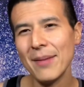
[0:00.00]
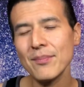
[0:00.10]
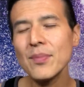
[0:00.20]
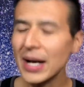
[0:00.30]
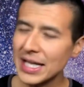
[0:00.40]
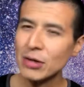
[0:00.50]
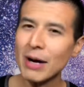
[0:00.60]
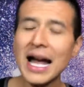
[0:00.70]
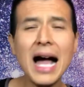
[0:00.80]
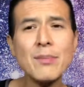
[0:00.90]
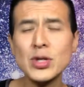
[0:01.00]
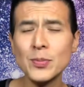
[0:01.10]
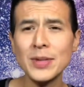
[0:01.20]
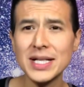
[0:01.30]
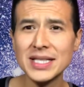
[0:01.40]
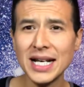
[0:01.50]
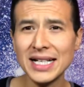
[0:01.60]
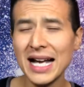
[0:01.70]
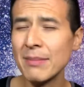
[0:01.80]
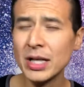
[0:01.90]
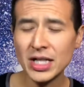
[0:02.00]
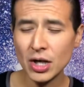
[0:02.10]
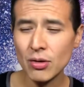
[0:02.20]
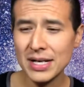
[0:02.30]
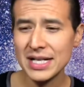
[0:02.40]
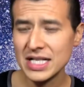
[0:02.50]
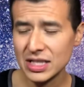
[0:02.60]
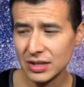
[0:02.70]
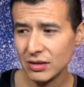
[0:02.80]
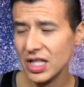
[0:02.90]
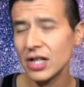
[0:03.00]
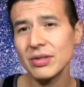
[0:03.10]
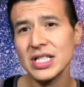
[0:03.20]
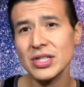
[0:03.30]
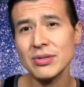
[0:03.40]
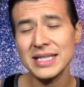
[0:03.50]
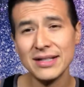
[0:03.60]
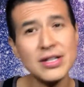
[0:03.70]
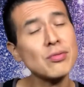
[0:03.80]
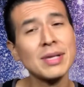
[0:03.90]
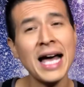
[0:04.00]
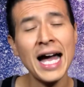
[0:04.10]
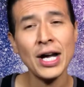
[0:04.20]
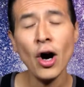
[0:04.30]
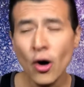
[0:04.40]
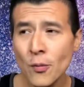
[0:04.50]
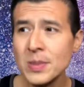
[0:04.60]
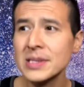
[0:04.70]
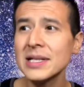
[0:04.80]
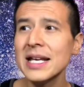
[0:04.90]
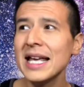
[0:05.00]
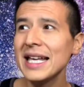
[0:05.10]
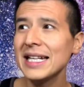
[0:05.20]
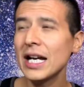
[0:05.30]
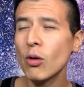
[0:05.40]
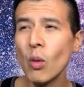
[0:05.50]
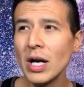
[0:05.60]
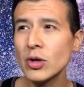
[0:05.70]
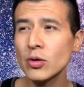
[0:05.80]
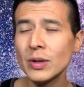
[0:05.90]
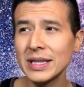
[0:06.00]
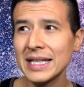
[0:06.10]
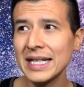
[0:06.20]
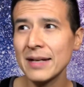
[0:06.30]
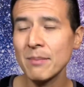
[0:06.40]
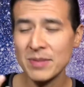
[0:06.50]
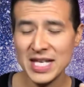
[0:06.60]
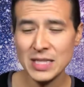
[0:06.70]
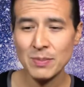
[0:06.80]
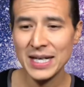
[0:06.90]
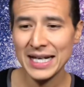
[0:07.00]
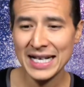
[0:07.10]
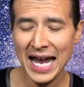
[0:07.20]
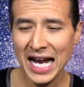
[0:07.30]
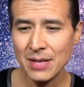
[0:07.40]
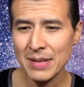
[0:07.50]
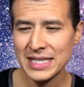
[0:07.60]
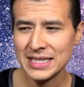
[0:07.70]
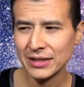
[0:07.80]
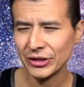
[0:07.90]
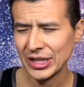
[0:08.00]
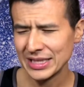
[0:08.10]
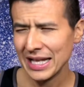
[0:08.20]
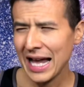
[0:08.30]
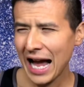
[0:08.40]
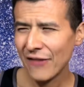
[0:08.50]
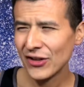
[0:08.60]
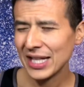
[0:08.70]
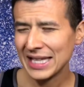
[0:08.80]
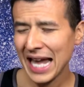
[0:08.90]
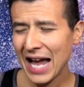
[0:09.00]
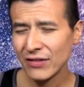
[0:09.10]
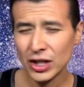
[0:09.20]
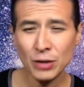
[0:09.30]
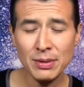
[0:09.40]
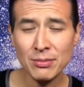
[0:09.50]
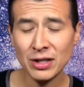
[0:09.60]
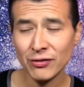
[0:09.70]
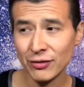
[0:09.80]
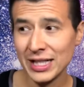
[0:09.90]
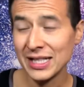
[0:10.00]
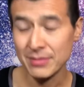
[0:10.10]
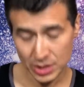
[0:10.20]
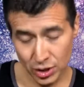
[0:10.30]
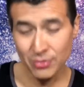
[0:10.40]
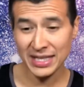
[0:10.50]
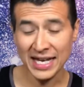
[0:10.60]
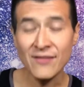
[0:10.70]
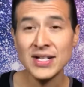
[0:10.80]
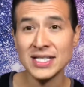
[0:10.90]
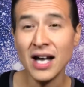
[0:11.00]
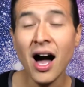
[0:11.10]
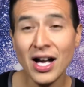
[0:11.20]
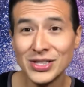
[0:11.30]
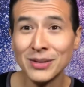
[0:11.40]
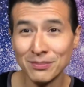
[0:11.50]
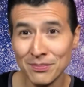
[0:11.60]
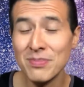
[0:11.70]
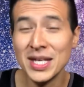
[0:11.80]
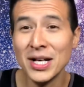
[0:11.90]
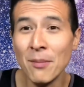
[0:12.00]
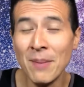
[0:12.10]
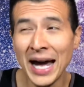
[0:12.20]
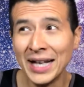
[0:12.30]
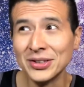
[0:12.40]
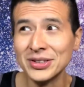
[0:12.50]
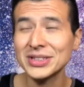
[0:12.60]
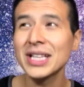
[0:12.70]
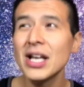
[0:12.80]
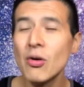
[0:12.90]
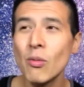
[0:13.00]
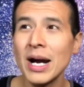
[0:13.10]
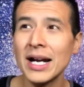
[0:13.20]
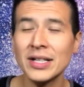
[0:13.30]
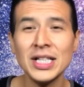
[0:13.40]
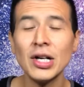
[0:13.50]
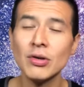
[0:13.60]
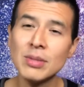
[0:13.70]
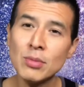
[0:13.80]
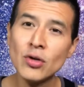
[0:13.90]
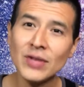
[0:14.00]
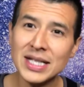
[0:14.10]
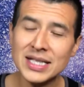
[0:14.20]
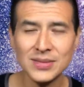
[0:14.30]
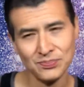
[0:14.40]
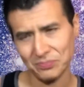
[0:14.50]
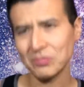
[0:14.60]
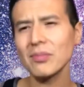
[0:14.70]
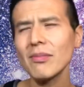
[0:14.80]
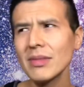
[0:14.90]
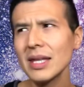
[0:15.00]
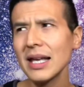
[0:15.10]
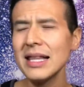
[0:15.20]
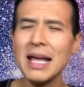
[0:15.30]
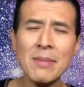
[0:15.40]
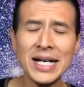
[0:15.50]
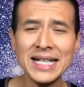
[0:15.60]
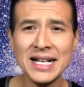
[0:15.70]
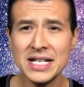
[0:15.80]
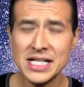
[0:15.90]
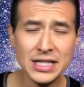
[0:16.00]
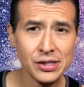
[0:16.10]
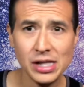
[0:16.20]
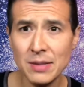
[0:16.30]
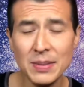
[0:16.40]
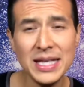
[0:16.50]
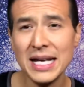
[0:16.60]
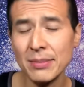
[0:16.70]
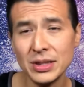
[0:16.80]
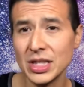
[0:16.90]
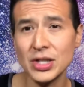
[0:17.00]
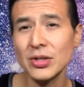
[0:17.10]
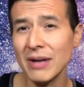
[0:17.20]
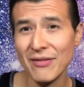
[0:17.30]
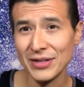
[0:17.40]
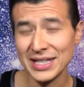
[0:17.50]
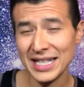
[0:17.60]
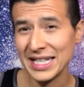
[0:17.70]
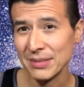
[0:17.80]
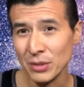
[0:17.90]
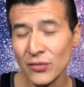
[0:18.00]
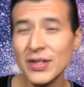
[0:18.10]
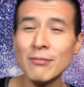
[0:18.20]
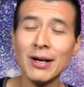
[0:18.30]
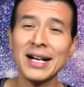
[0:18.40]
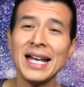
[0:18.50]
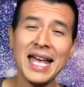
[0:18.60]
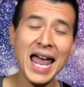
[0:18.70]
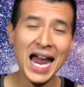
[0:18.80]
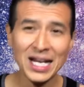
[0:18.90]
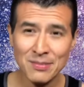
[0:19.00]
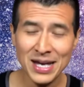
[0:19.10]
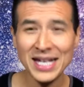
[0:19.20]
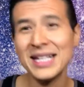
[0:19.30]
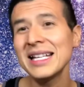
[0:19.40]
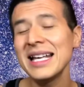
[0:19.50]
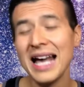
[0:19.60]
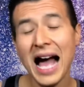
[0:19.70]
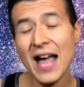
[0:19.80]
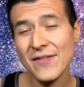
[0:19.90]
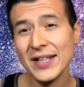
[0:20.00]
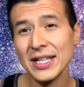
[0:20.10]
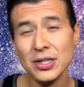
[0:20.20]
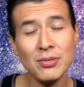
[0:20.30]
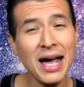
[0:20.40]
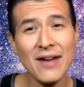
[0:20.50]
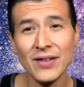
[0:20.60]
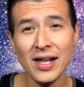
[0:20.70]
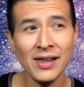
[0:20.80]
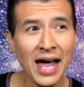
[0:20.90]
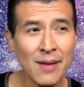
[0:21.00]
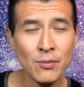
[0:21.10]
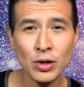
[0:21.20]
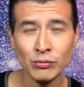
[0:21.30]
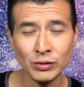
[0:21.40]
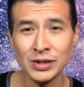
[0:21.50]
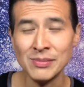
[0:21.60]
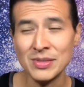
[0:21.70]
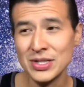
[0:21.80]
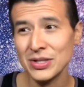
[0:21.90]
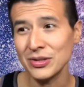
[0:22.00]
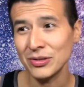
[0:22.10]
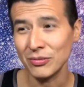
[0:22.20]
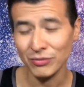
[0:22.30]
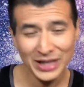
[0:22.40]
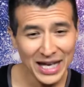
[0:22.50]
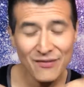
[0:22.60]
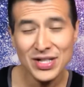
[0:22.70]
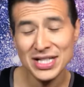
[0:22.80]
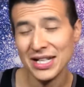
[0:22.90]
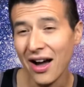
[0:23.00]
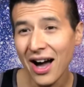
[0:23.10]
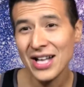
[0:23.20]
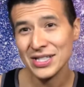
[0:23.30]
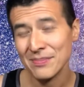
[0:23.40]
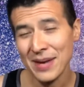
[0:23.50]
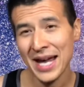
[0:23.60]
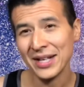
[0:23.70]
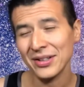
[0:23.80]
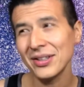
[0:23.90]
But either way, I'm super excited. I'm going to go in this, this new series with high hopes. One cool thing, this being an anime series, I feel like they have a little bit more freedom to give us awesome, battles. Where, the movies, they might not necessarily be able to do everything in the movie, where anime, I feel like you have a lot more room to give us an awesome battle.